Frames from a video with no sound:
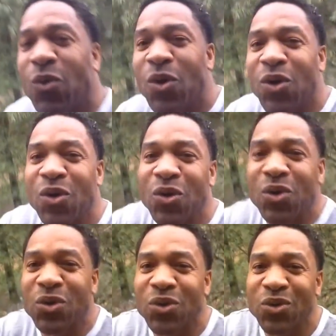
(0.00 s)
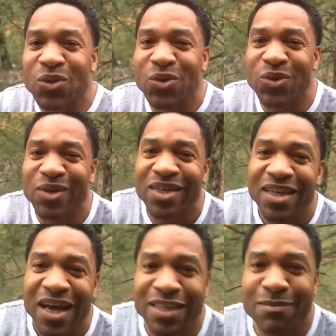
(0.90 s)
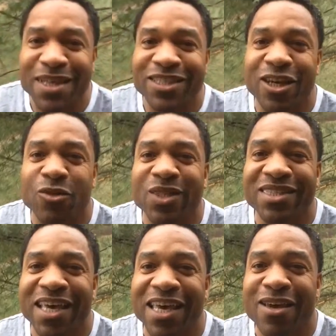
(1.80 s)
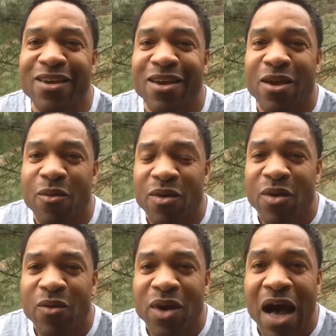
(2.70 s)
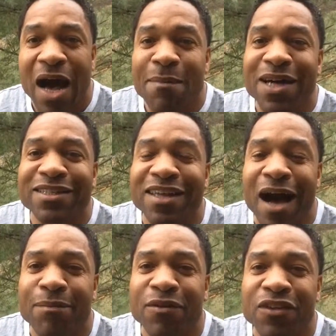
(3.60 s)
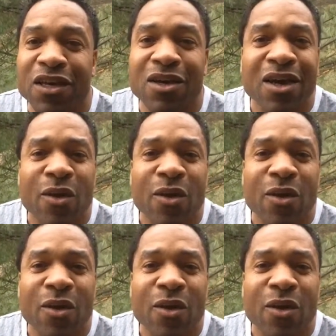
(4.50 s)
Woo! As my son will say, I'm on top of the...